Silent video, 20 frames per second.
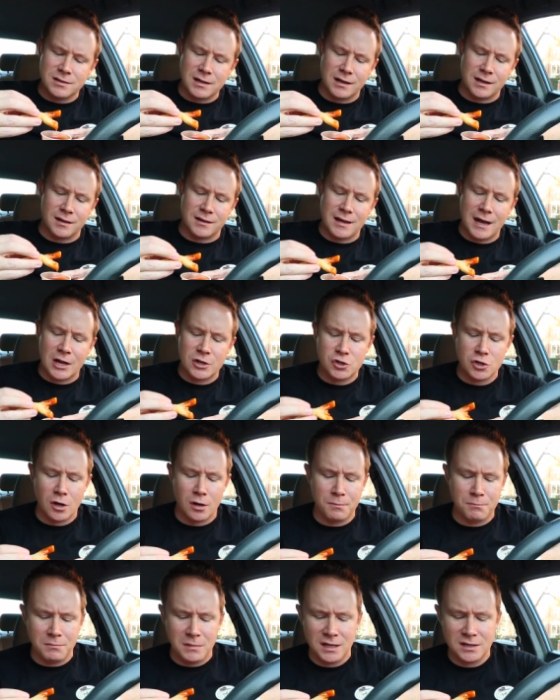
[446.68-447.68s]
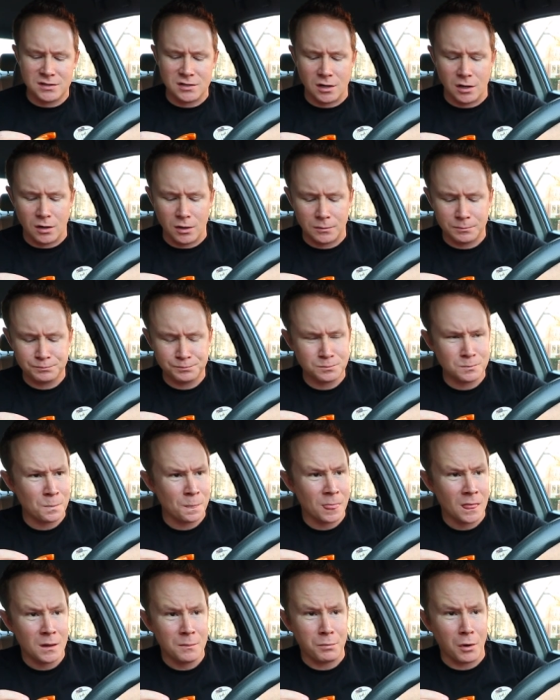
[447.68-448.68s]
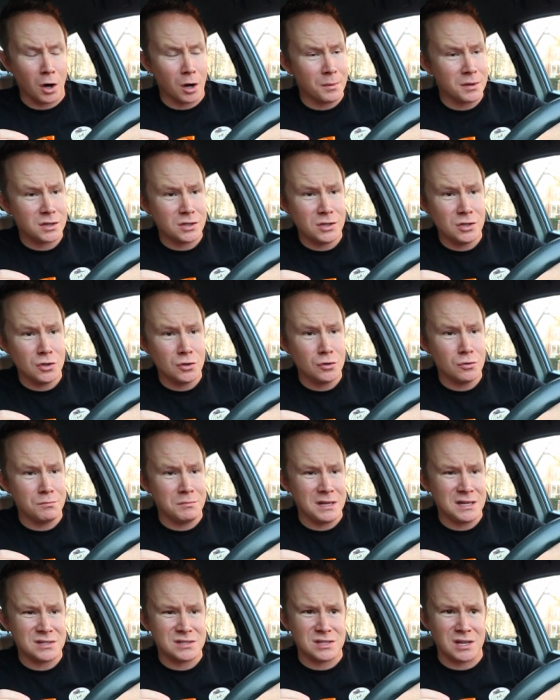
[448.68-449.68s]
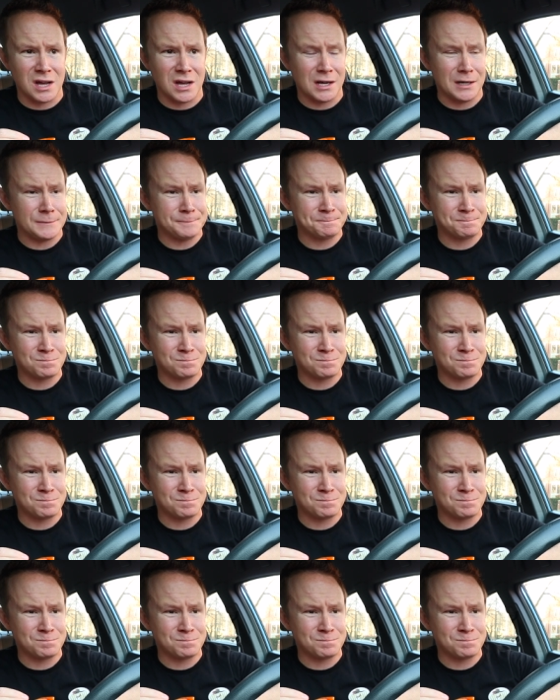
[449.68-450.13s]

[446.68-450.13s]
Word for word: like a ketchup meets a barbecue meets a